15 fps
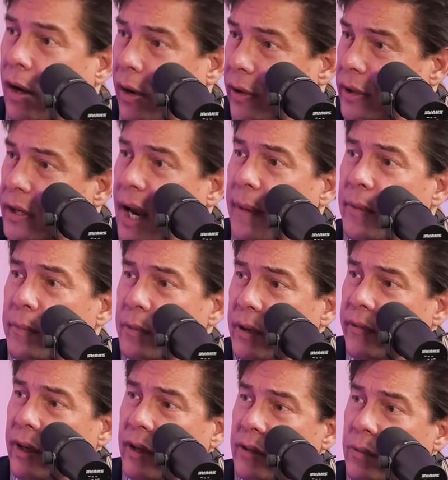all the time and
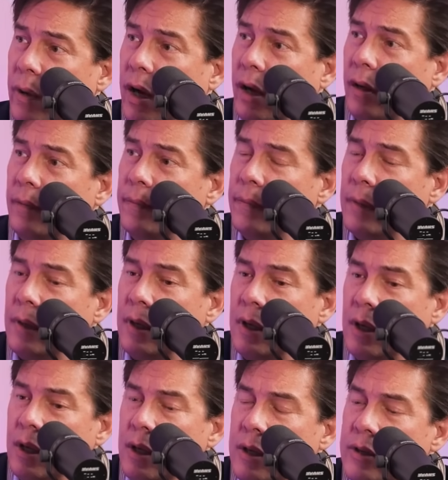moving as well.
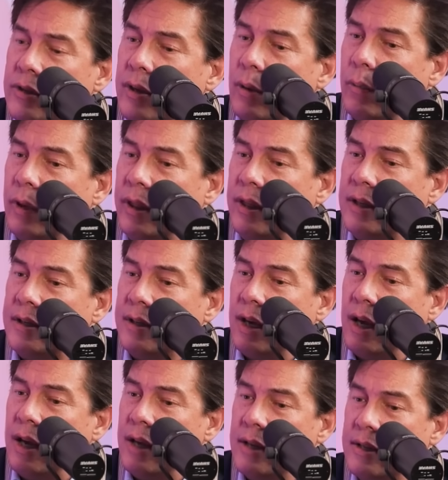So what this
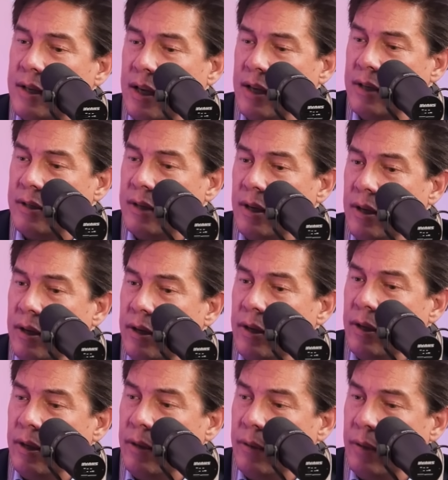does is
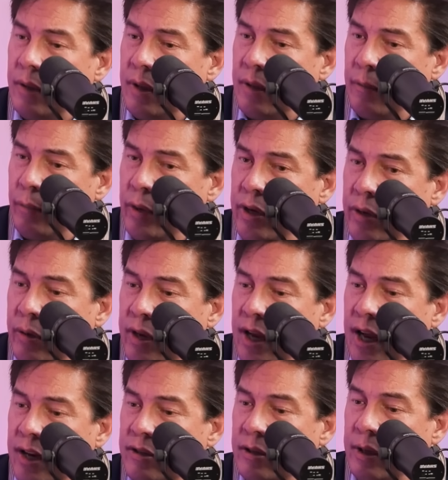when you can
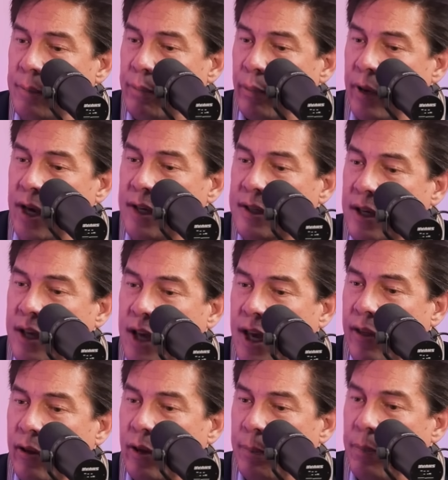actually bring
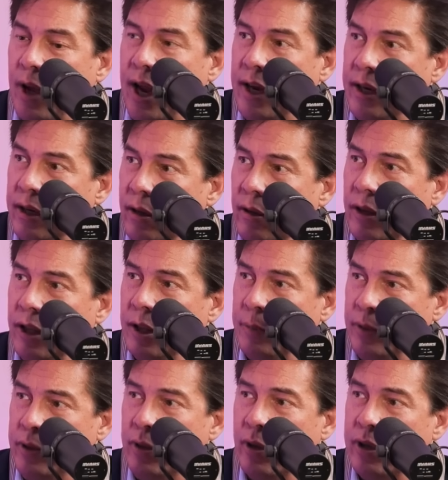together the pineal and the
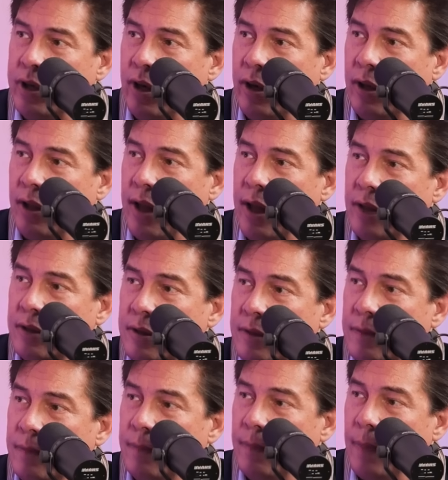pituitary glands,
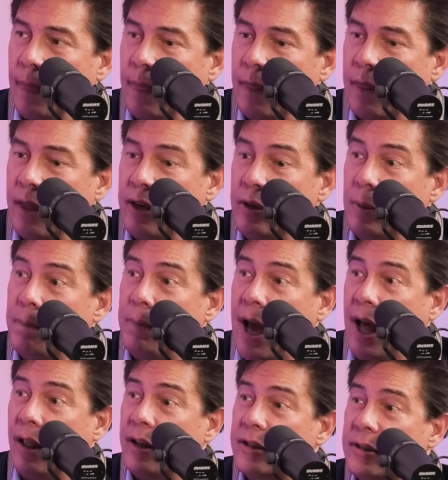then you
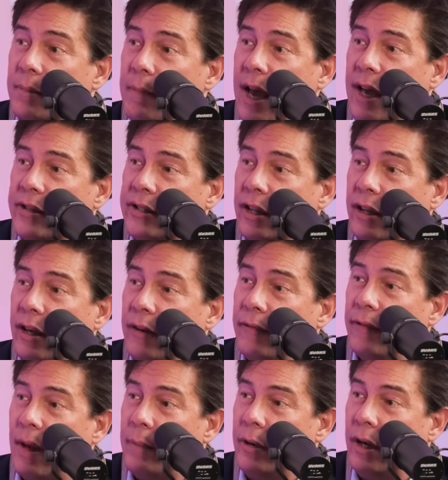balance the masculine and
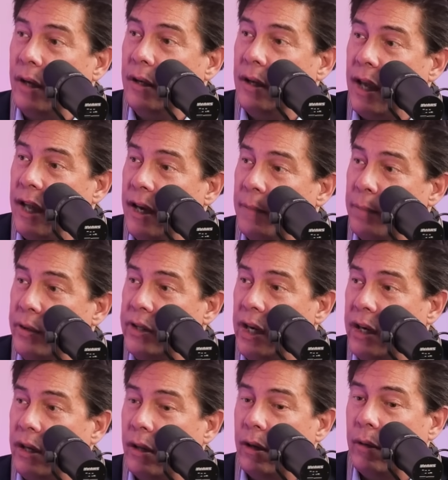feminine. And in
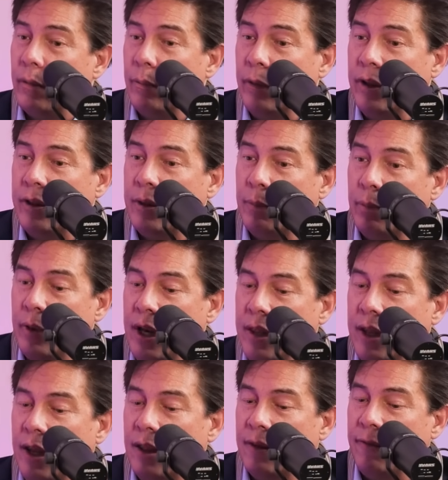particular, with the
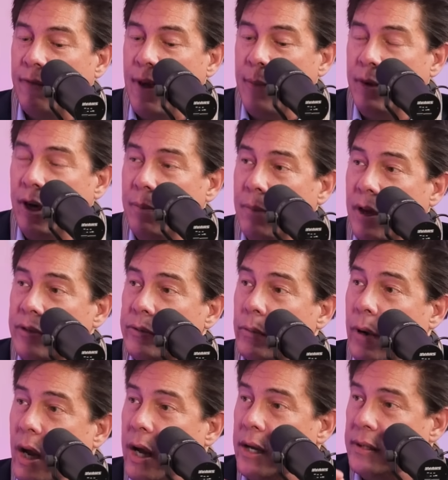breathing, the feminine must
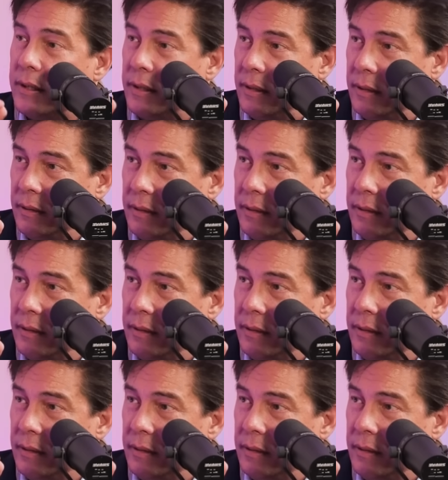rise.